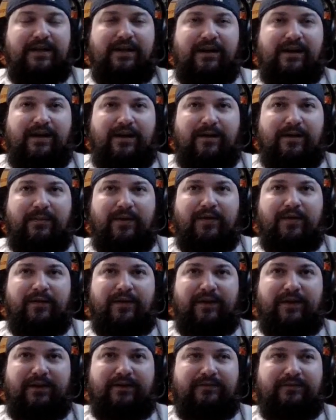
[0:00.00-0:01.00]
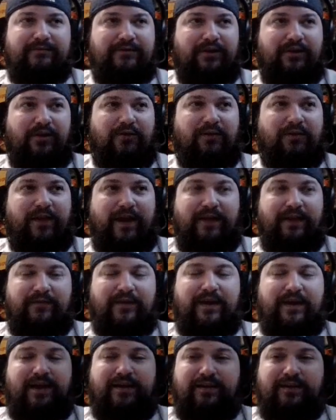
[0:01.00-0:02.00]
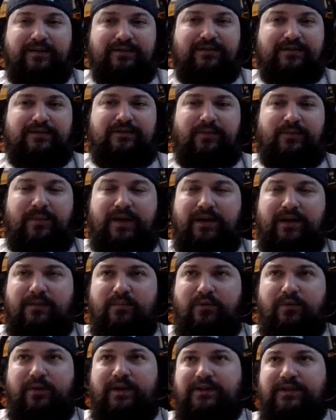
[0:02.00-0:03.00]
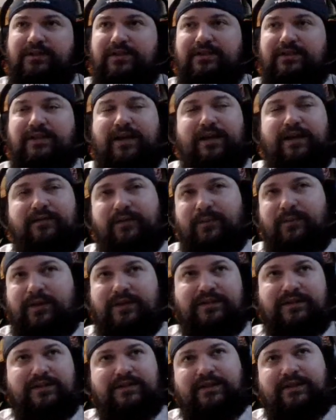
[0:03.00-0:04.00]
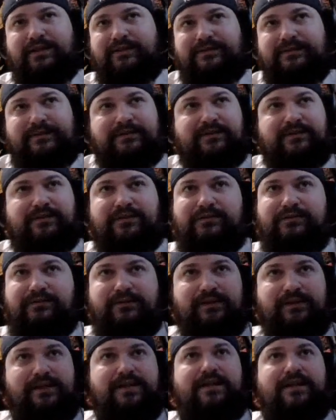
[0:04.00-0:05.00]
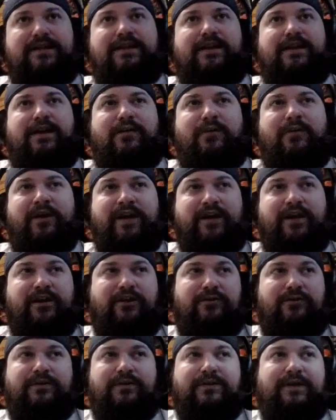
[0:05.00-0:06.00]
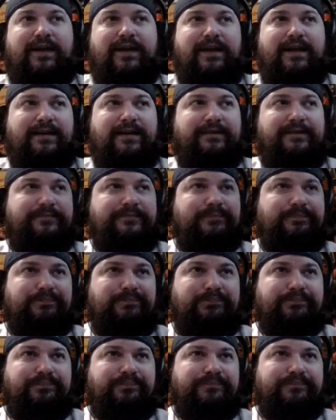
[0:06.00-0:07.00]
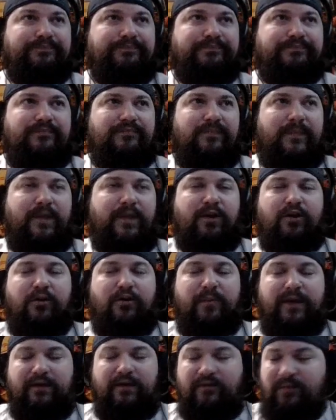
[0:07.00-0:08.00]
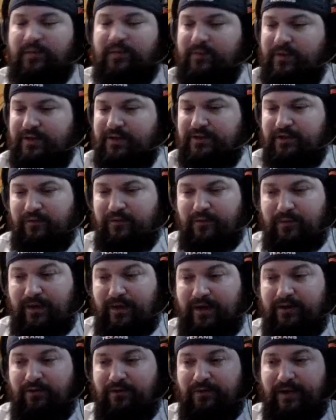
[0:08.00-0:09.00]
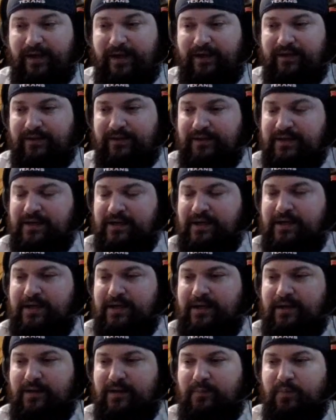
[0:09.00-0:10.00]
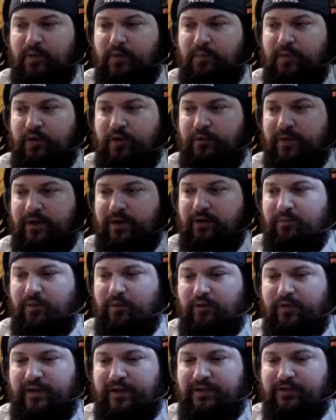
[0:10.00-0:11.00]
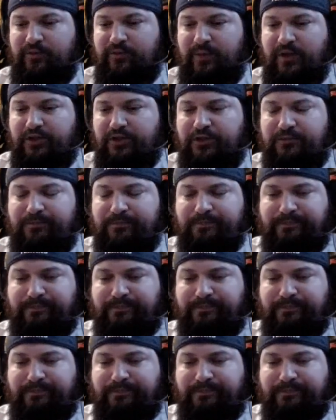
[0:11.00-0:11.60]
Other than laughing at a comedic point, just laughing because it's like, yeah, what can you do? And you know me, if you've been with the show for a while, I don't like poo pooing on movies too much.